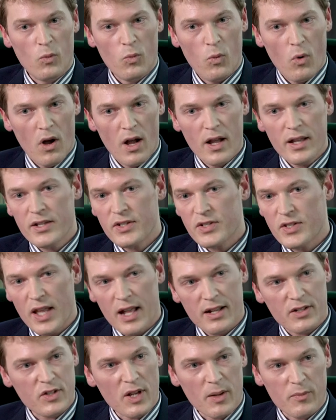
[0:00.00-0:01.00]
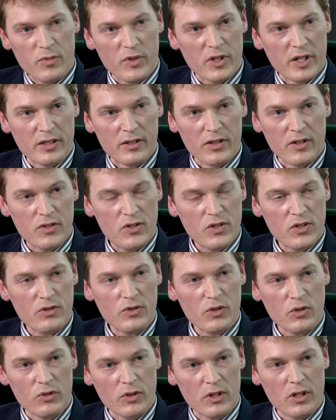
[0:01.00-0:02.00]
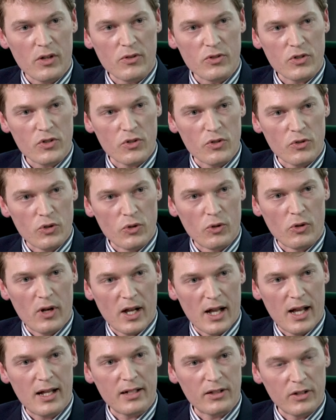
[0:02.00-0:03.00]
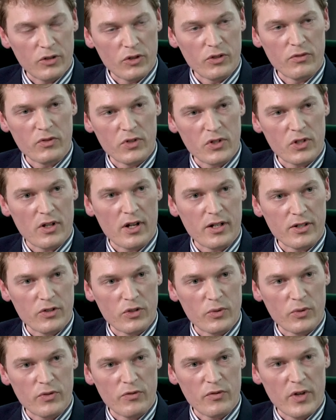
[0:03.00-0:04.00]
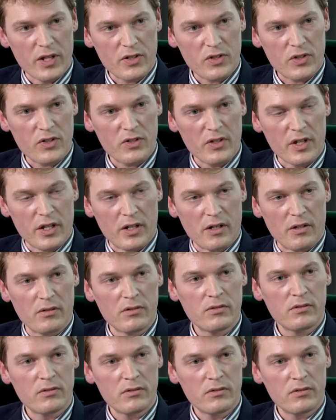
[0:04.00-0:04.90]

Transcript: Why is that something that's sort of close to your heart that you've decided to invest in?